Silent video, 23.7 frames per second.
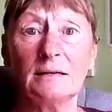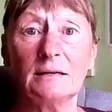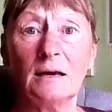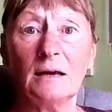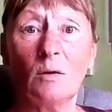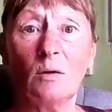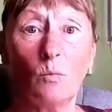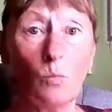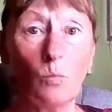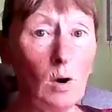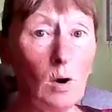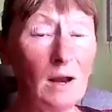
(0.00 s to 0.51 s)

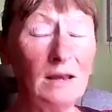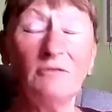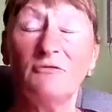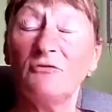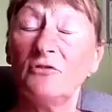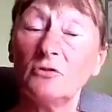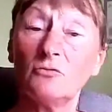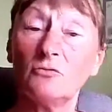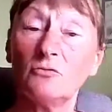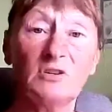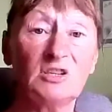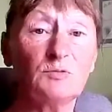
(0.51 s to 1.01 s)
and wait
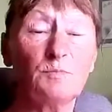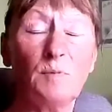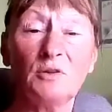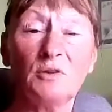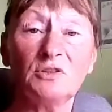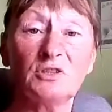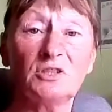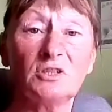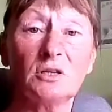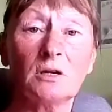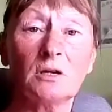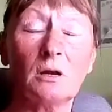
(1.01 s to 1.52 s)
for the
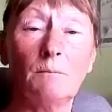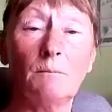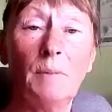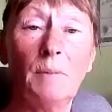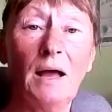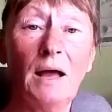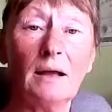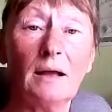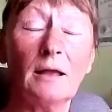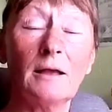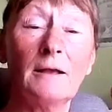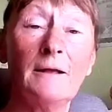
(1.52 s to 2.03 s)
response to come
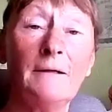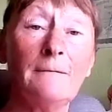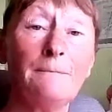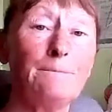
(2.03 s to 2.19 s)
back,